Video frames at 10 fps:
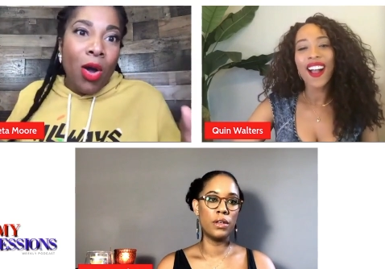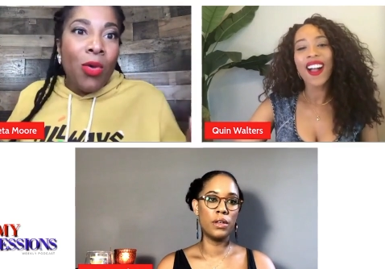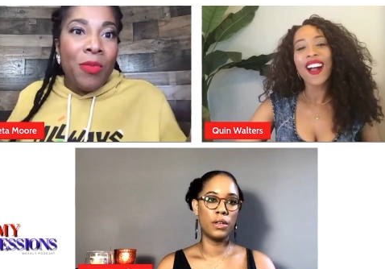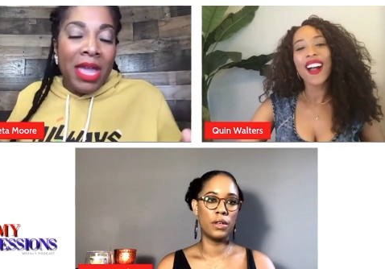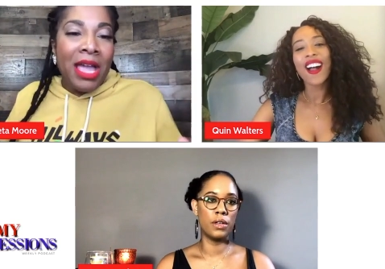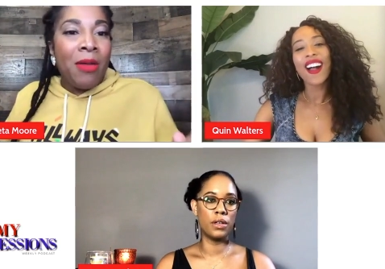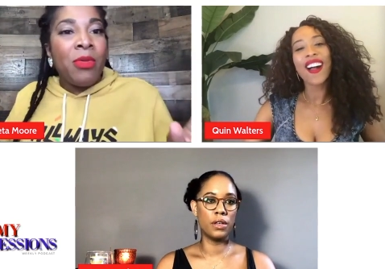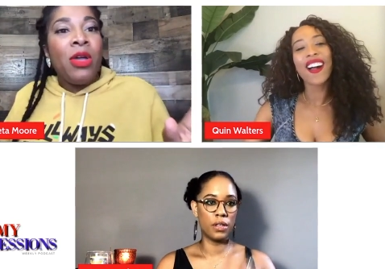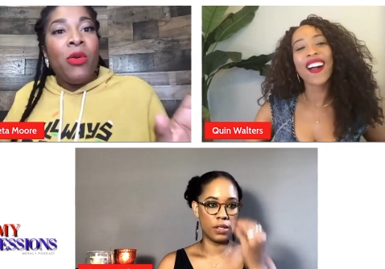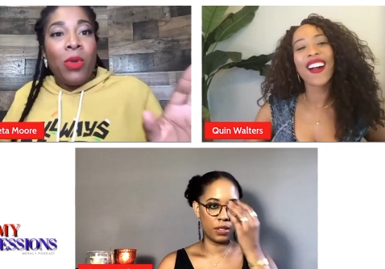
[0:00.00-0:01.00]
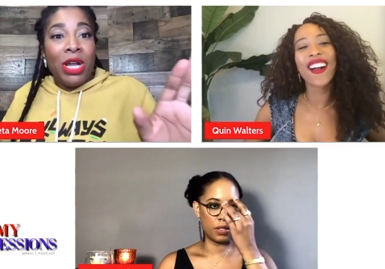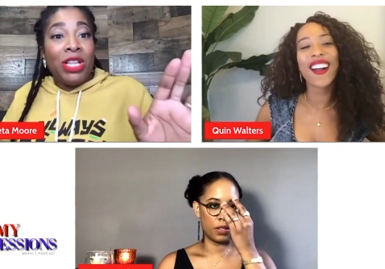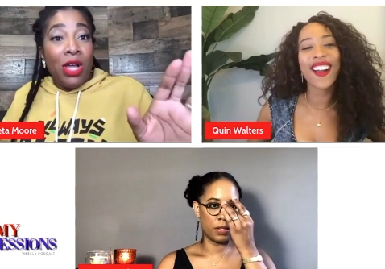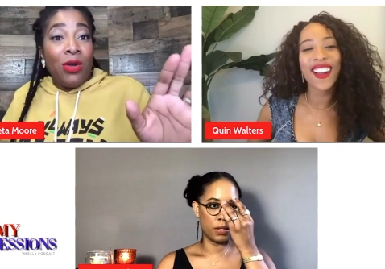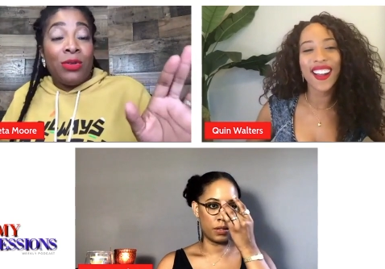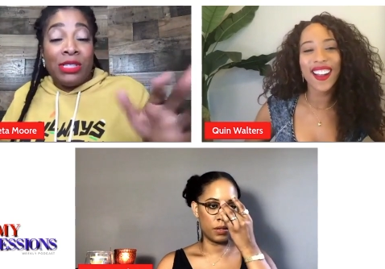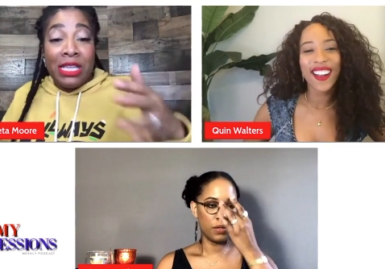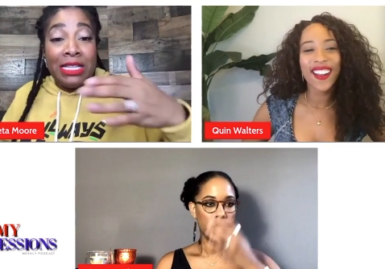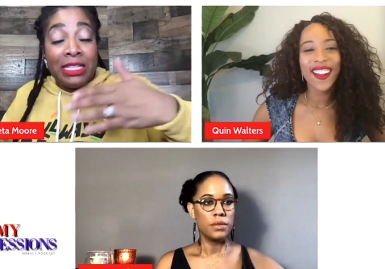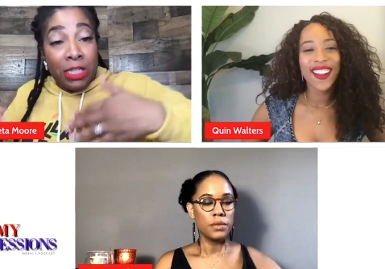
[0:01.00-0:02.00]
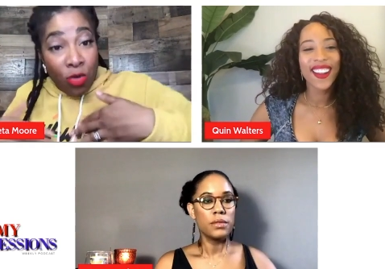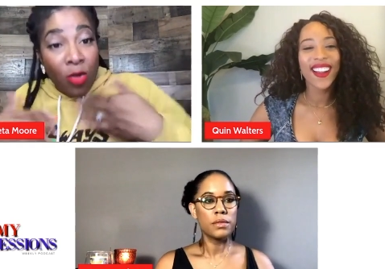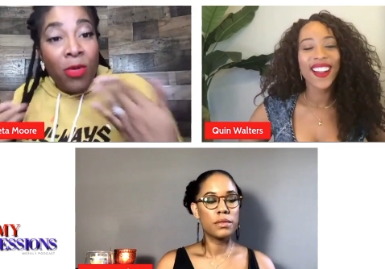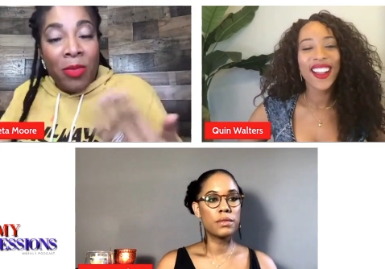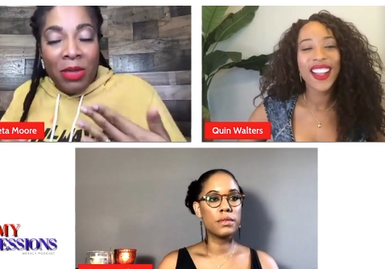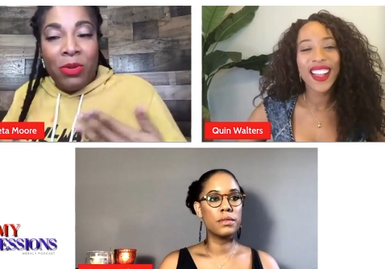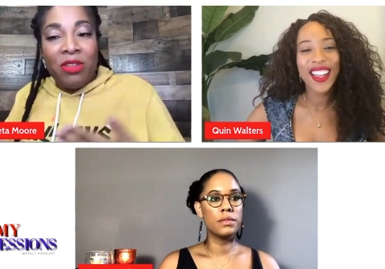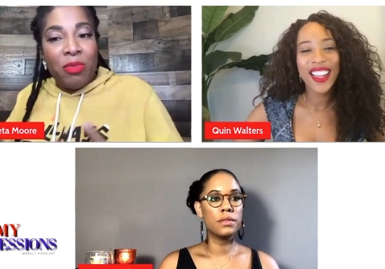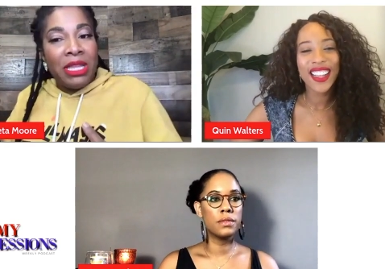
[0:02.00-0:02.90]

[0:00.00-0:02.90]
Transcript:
Speaker 1: Oh, ma'am, we're closed. The normal me would